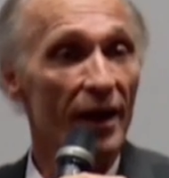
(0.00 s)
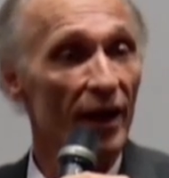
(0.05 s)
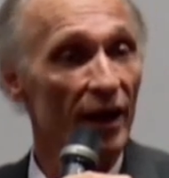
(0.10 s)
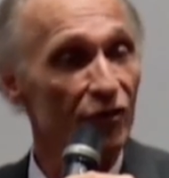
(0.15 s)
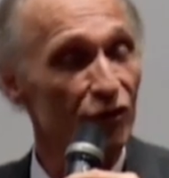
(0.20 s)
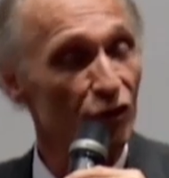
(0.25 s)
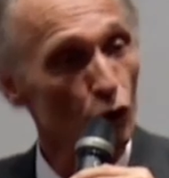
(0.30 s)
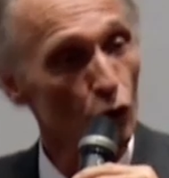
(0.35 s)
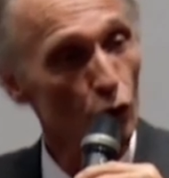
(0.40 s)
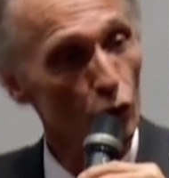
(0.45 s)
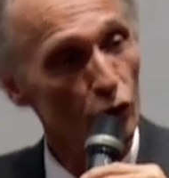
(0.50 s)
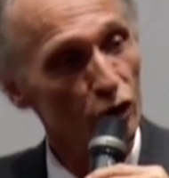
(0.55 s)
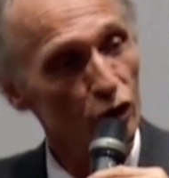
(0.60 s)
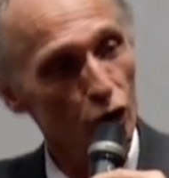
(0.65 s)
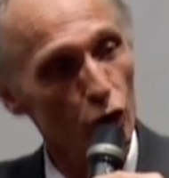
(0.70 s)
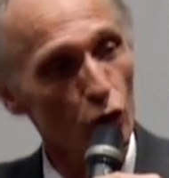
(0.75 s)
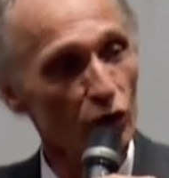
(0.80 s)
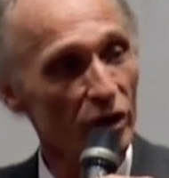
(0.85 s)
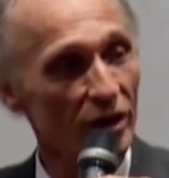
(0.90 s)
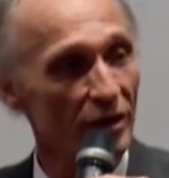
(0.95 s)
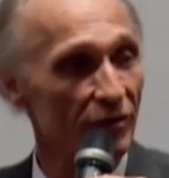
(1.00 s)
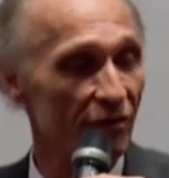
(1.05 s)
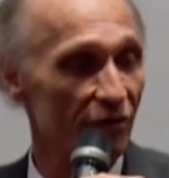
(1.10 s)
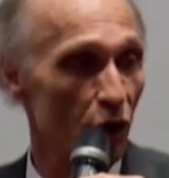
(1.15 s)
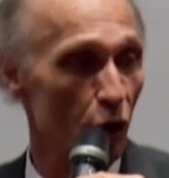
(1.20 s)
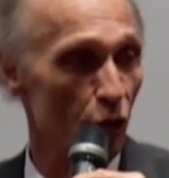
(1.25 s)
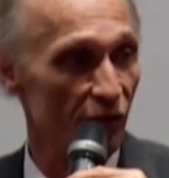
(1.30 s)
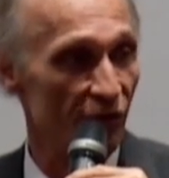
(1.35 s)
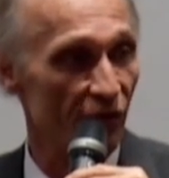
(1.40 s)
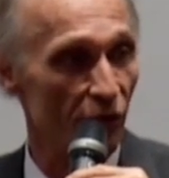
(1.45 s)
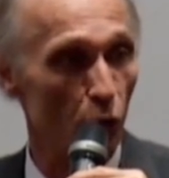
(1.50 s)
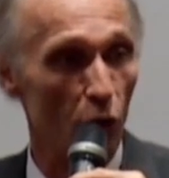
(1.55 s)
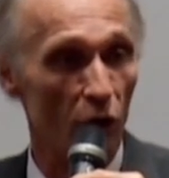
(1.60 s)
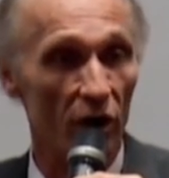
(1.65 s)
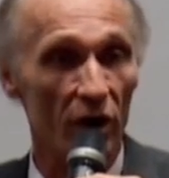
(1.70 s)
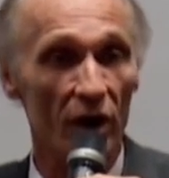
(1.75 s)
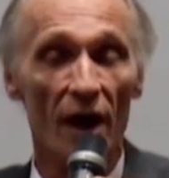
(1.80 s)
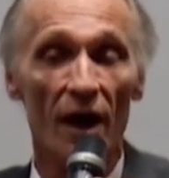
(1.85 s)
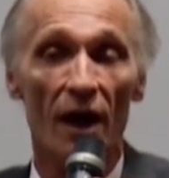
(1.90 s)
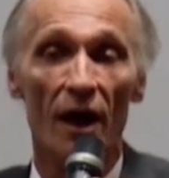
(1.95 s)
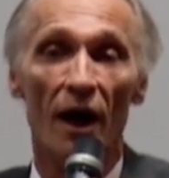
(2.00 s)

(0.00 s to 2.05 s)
as to who you can vote for,